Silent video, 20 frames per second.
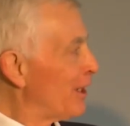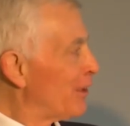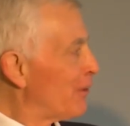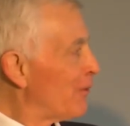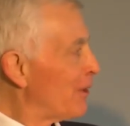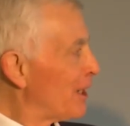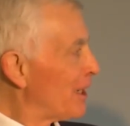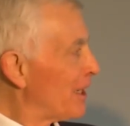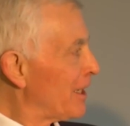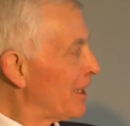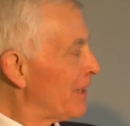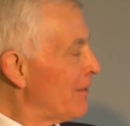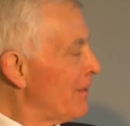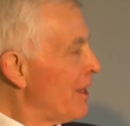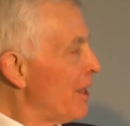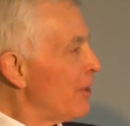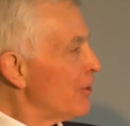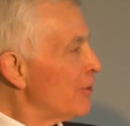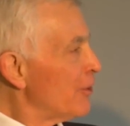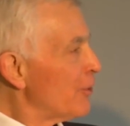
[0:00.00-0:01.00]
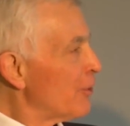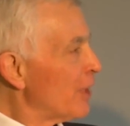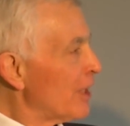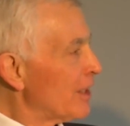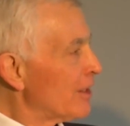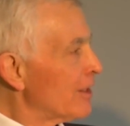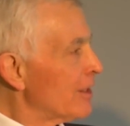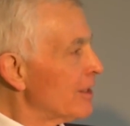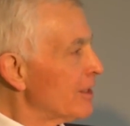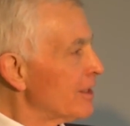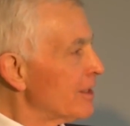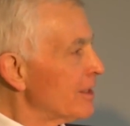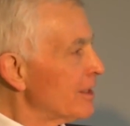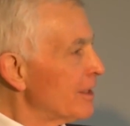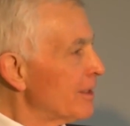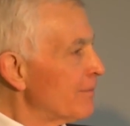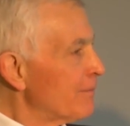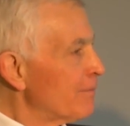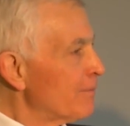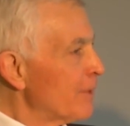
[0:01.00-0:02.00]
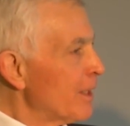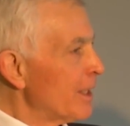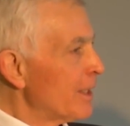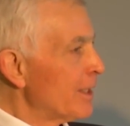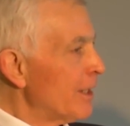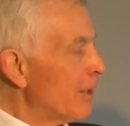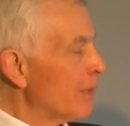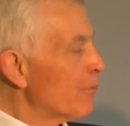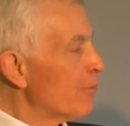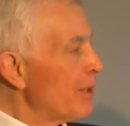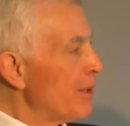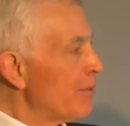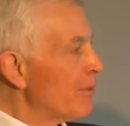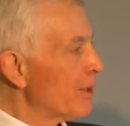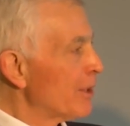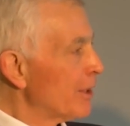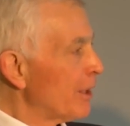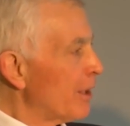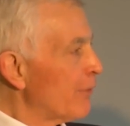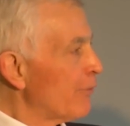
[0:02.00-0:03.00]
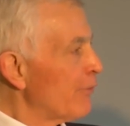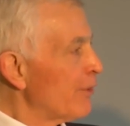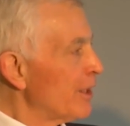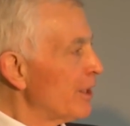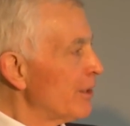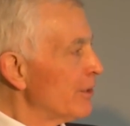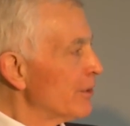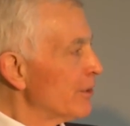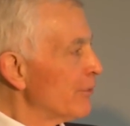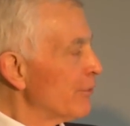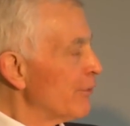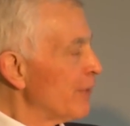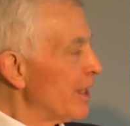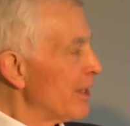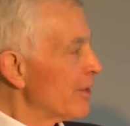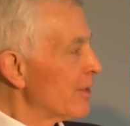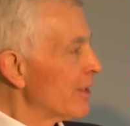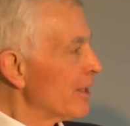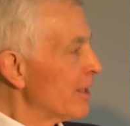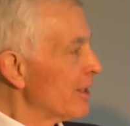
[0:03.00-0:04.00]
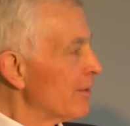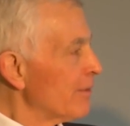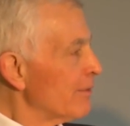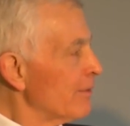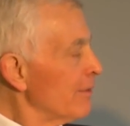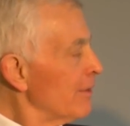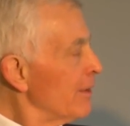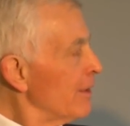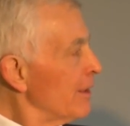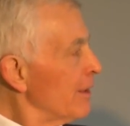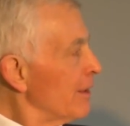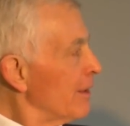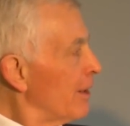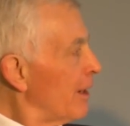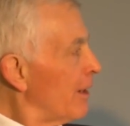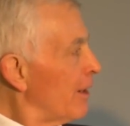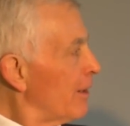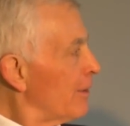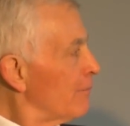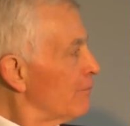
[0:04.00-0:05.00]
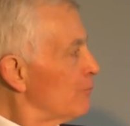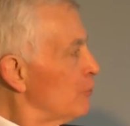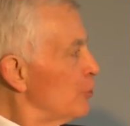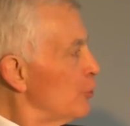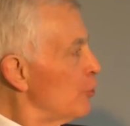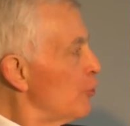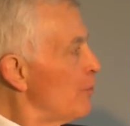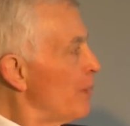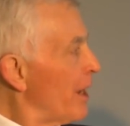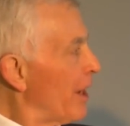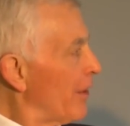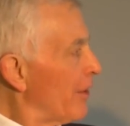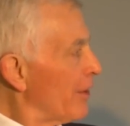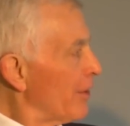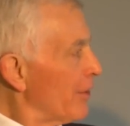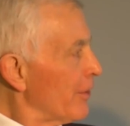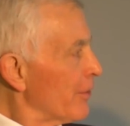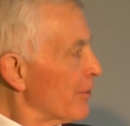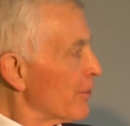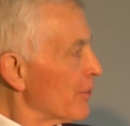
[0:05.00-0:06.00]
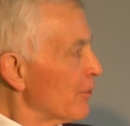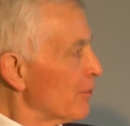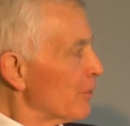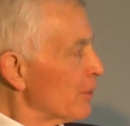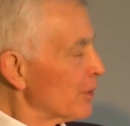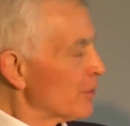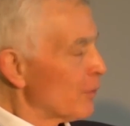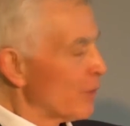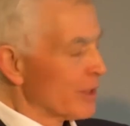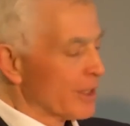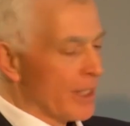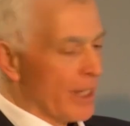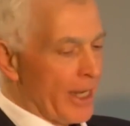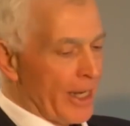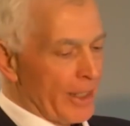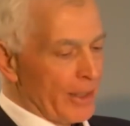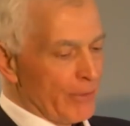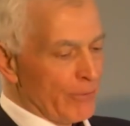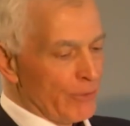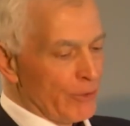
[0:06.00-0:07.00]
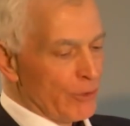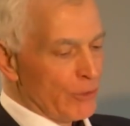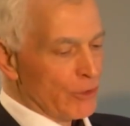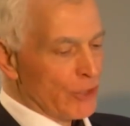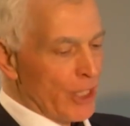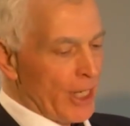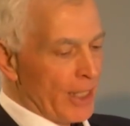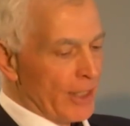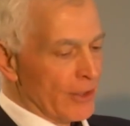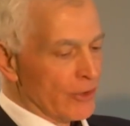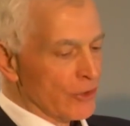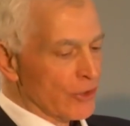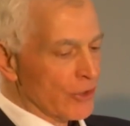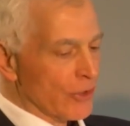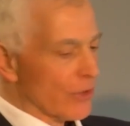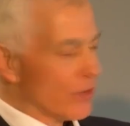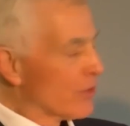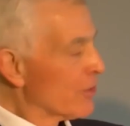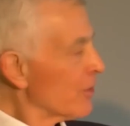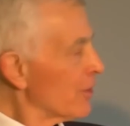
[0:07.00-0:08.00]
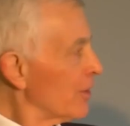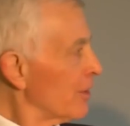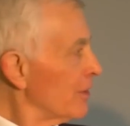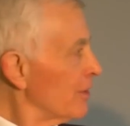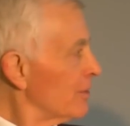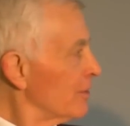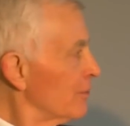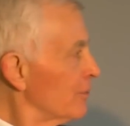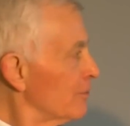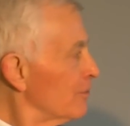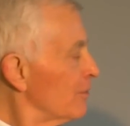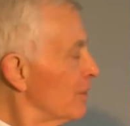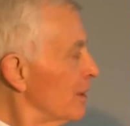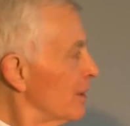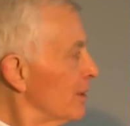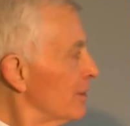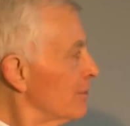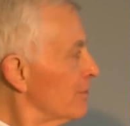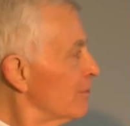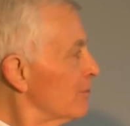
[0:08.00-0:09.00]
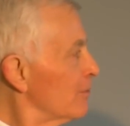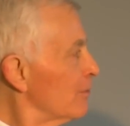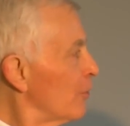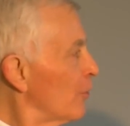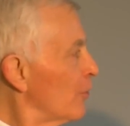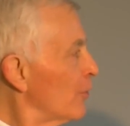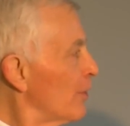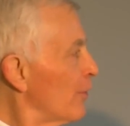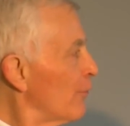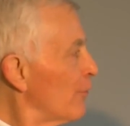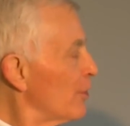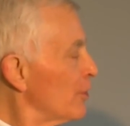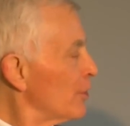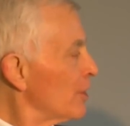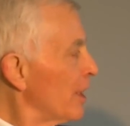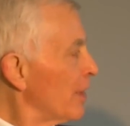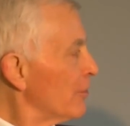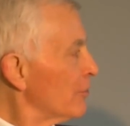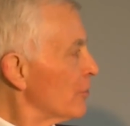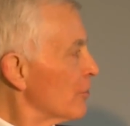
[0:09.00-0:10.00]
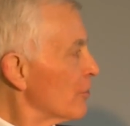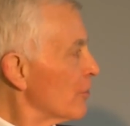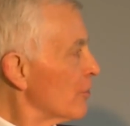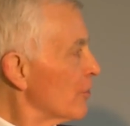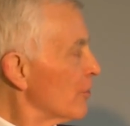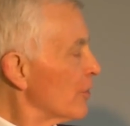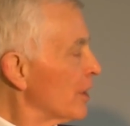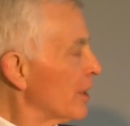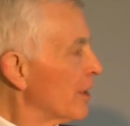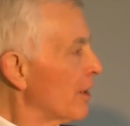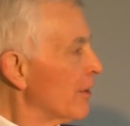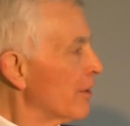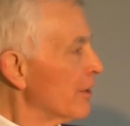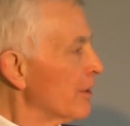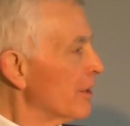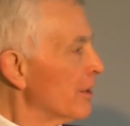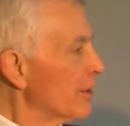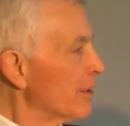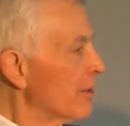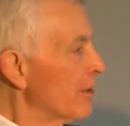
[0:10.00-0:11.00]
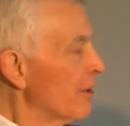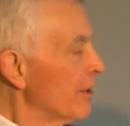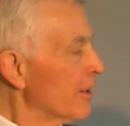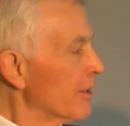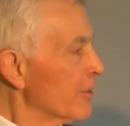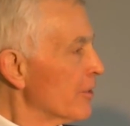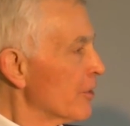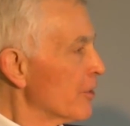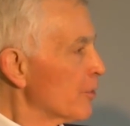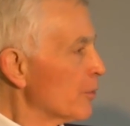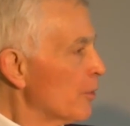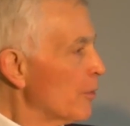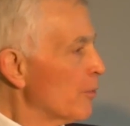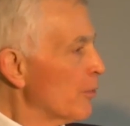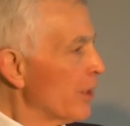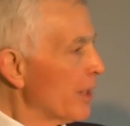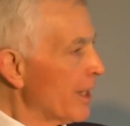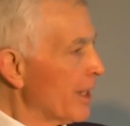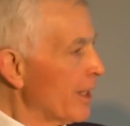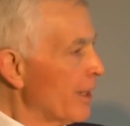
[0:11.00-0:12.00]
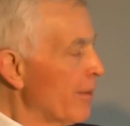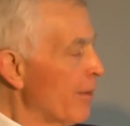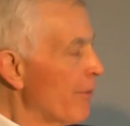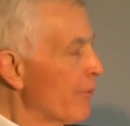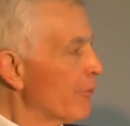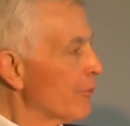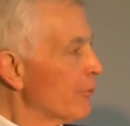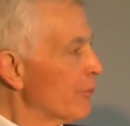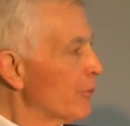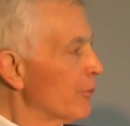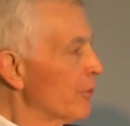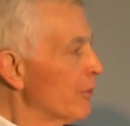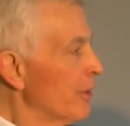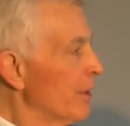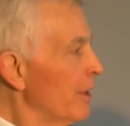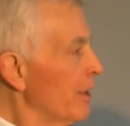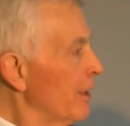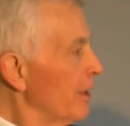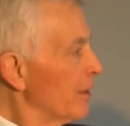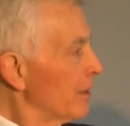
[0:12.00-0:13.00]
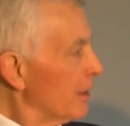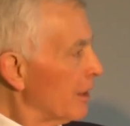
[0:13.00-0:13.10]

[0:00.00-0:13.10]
quickly. Do you think that young people in our field are facing new barriers, and what kind of new challenges or different challenges do you think our young colleagues, as we're bringing them up through the